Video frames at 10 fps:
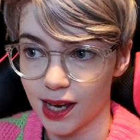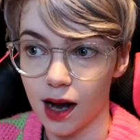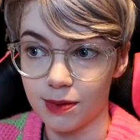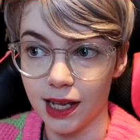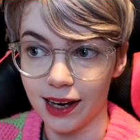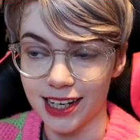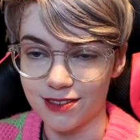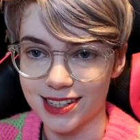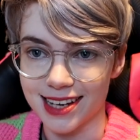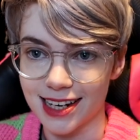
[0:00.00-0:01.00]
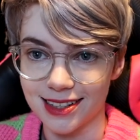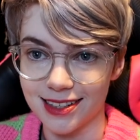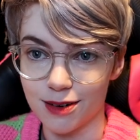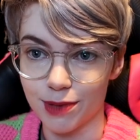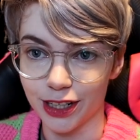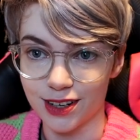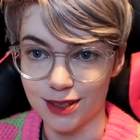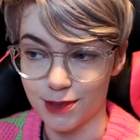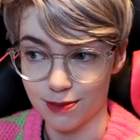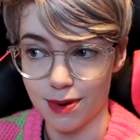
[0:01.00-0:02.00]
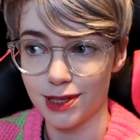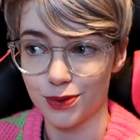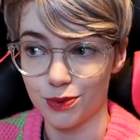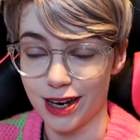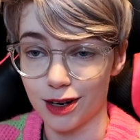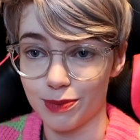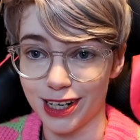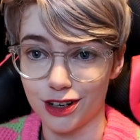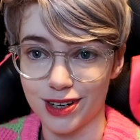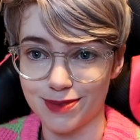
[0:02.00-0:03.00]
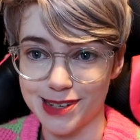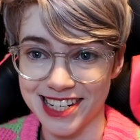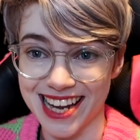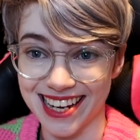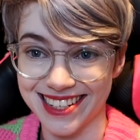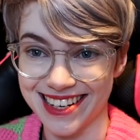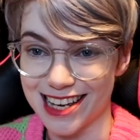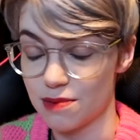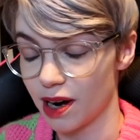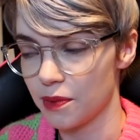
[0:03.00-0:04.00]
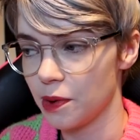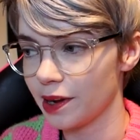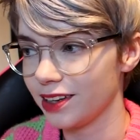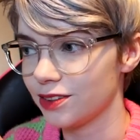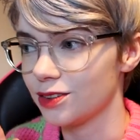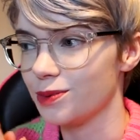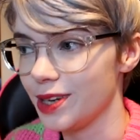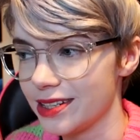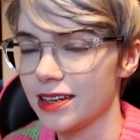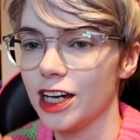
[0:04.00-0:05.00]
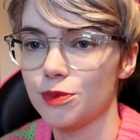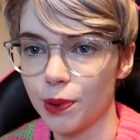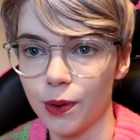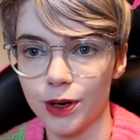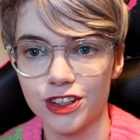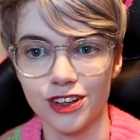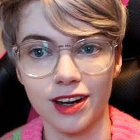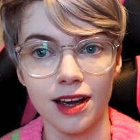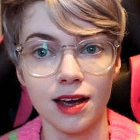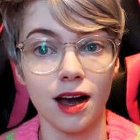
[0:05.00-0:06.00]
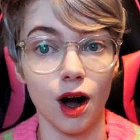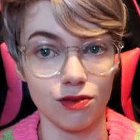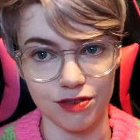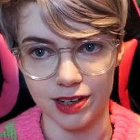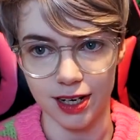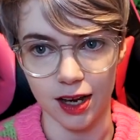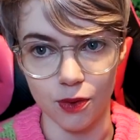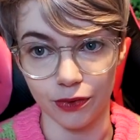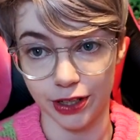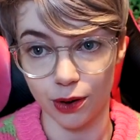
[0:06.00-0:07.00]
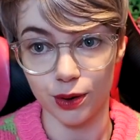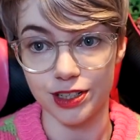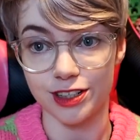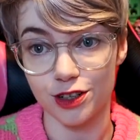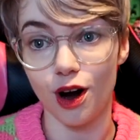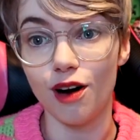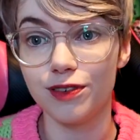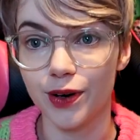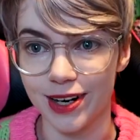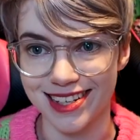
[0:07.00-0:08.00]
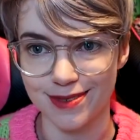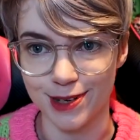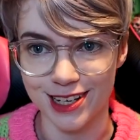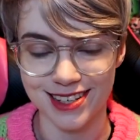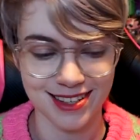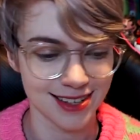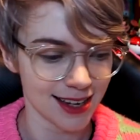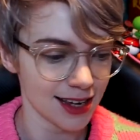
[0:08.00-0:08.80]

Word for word: I'll be lucky if it's actually done by Christmas. Maybe this will end up being Christmas next year, but I'm working through the research portion of a video on the origins of Christmas.